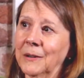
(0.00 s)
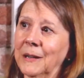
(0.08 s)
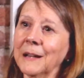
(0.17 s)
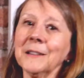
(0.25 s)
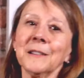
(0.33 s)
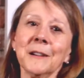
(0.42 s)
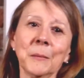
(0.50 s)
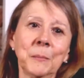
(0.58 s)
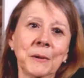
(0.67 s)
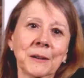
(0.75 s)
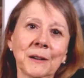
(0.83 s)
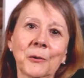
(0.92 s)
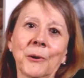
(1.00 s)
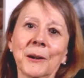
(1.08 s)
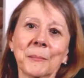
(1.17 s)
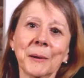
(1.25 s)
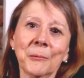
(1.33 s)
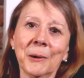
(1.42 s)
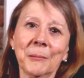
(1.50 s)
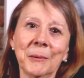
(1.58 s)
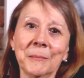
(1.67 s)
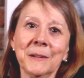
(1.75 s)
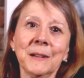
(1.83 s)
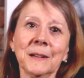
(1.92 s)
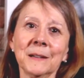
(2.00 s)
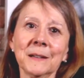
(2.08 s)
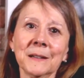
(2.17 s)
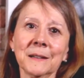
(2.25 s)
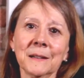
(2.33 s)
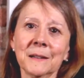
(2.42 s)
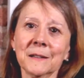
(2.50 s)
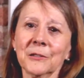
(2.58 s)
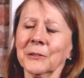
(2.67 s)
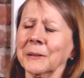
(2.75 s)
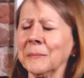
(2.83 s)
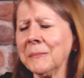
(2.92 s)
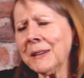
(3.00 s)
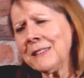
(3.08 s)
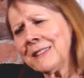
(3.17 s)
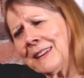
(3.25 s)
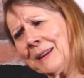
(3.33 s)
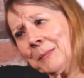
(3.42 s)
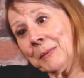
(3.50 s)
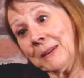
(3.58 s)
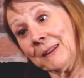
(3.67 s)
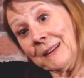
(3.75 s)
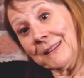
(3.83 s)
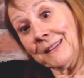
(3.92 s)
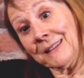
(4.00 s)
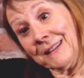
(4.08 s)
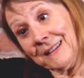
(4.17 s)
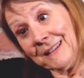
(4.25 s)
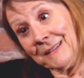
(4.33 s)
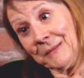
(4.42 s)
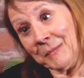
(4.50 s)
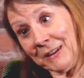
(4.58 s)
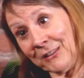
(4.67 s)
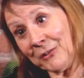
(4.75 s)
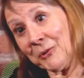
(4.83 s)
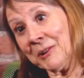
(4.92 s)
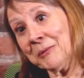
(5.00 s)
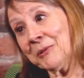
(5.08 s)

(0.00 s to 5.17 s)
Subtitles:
ended up being acquired by WebMD and Medscape, and MedStory